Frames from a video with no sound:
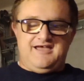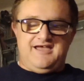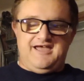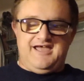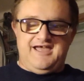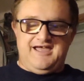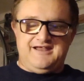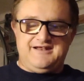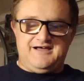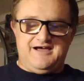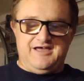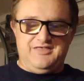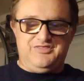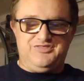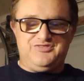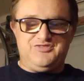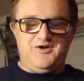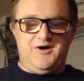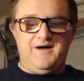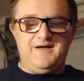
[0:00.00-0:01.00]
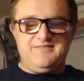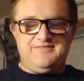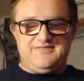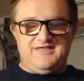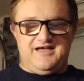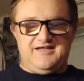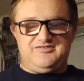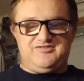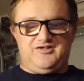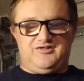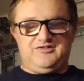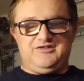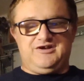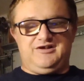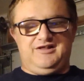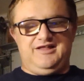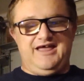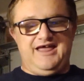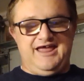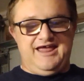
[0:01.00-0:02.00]
And I thought that the
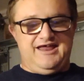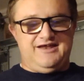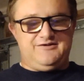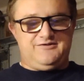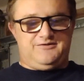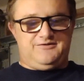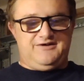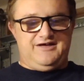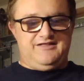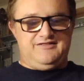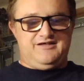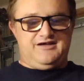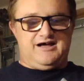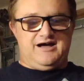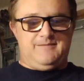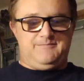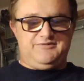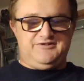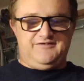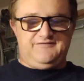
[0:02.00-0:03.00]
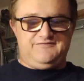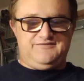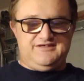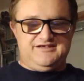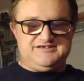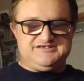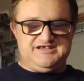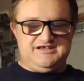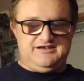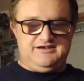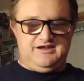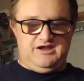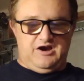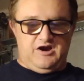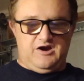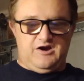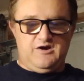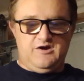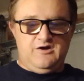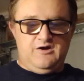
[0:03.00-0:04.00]
little handle and the couple of things in
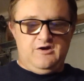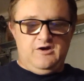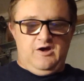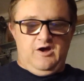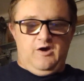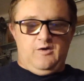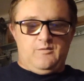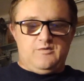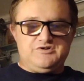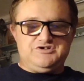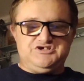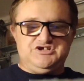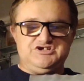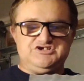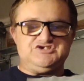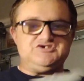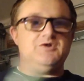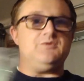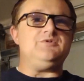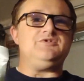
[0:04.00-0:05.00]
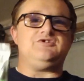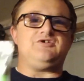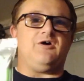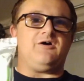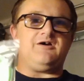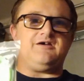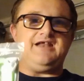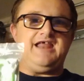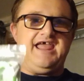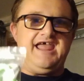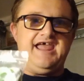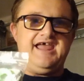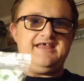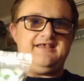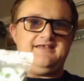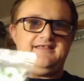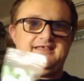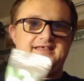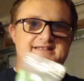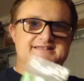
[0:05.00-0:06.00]
here were just so darn
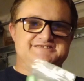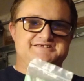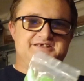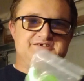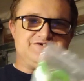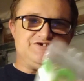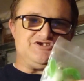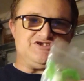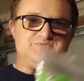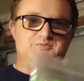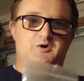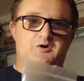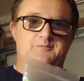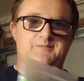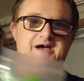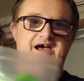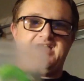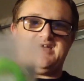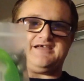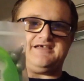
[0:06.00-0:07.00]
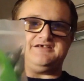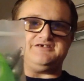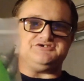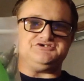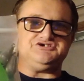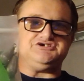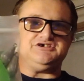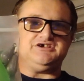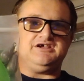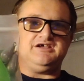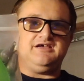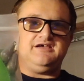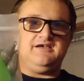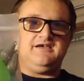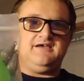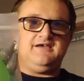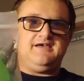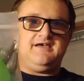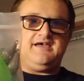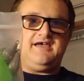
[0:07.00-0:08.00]
handy in such a small package.
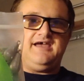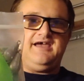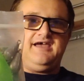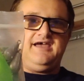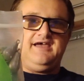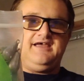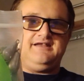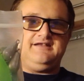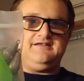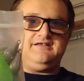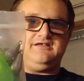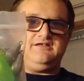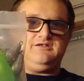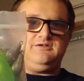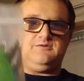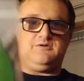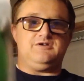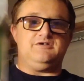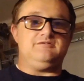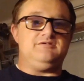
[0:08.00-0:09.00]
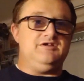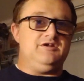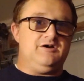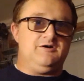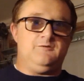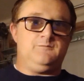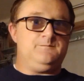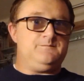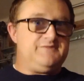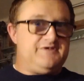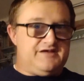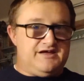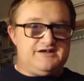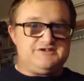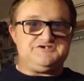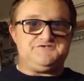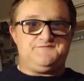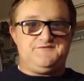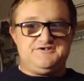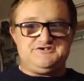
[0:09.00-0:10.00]
And you could, you know,
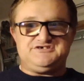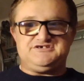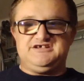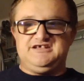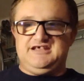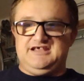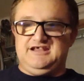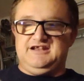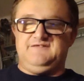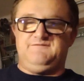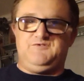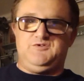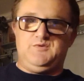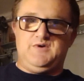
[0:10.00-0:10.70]
catch fish to eat if you